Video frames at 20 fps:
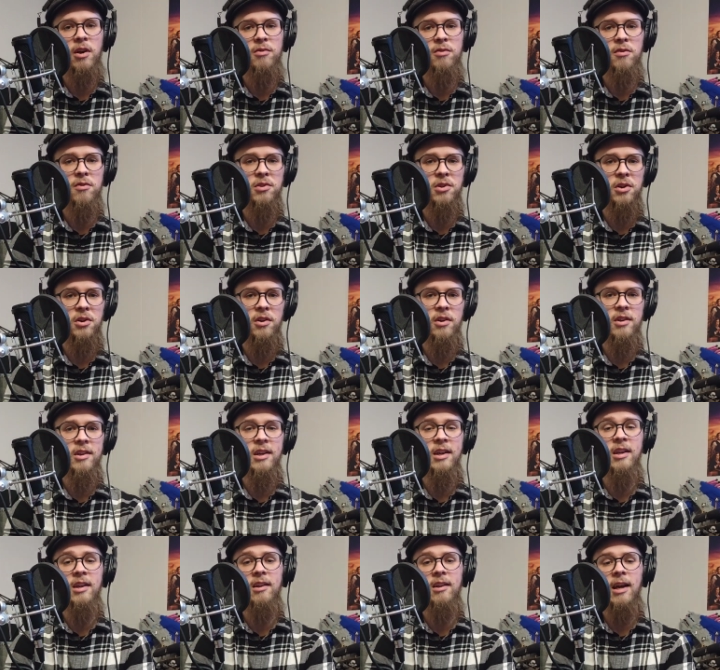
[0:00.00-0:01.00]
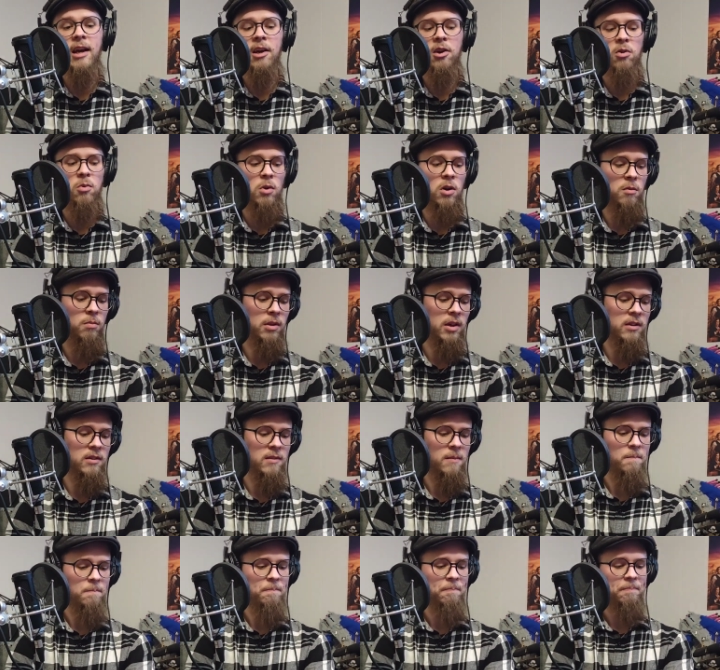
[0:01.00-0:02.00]
wife overheard at her
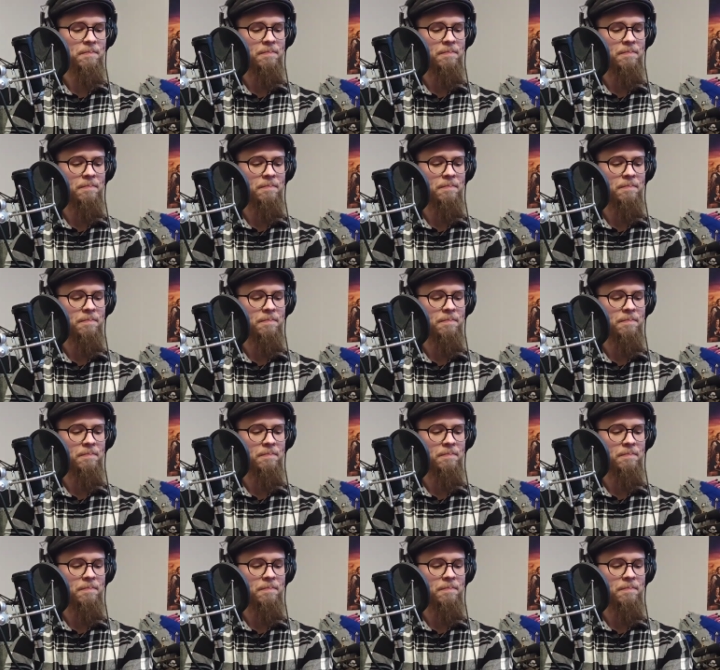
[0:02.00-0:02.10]
workplace.